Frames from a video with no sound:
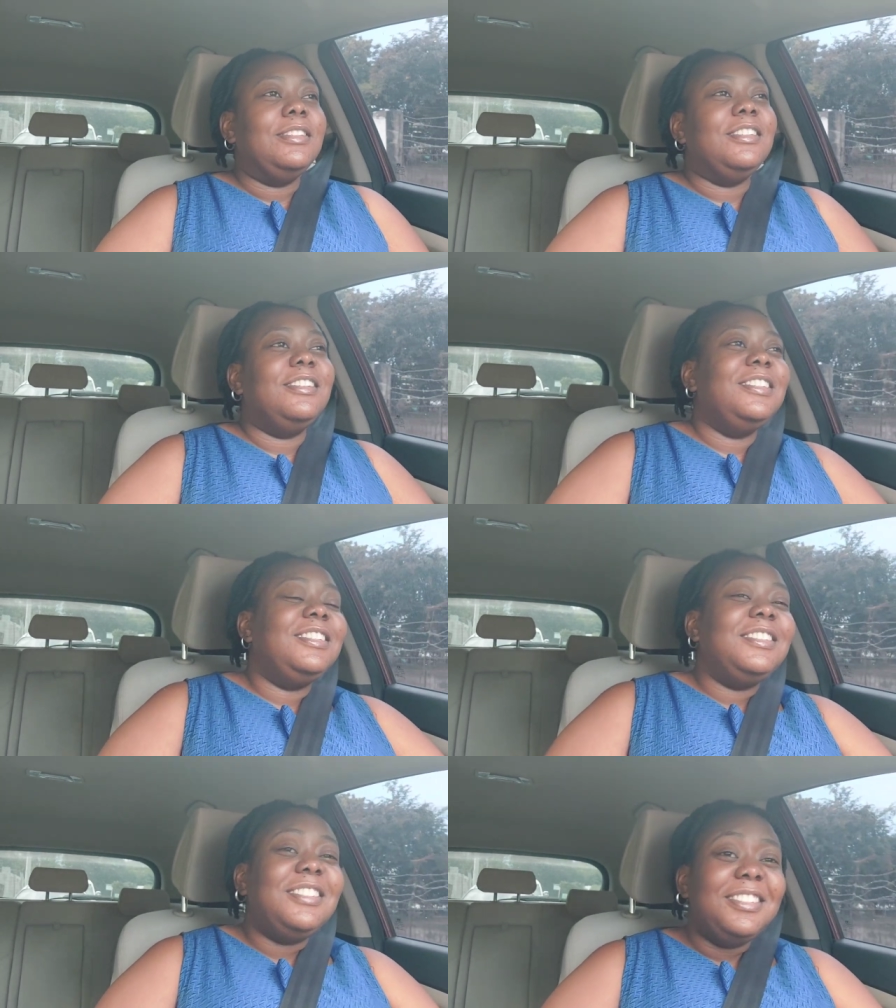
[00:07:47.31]
so you
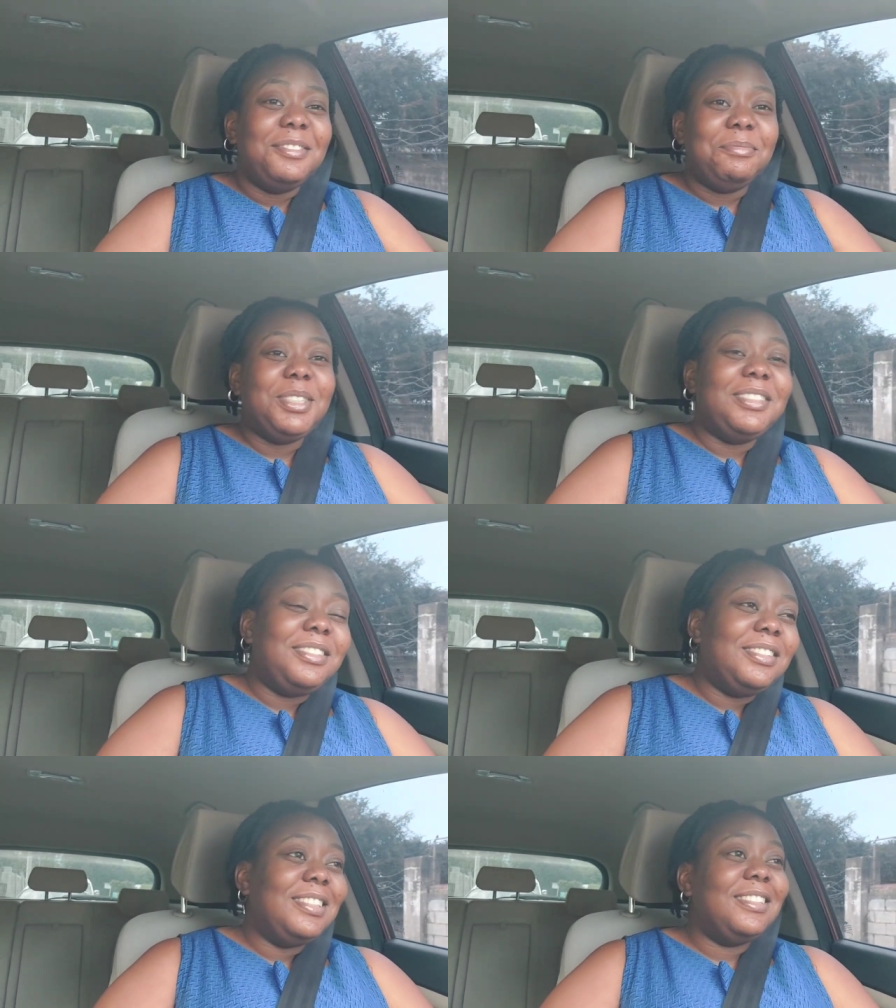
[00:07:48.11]
know
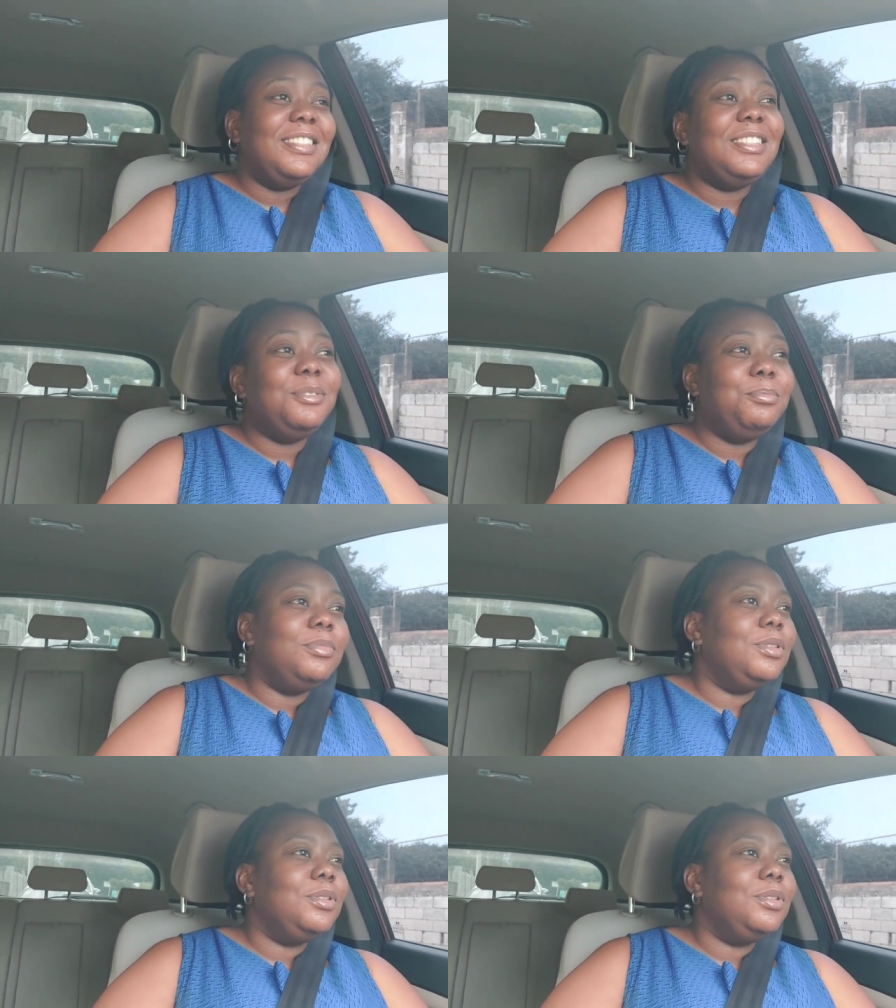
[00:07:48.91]
just listening to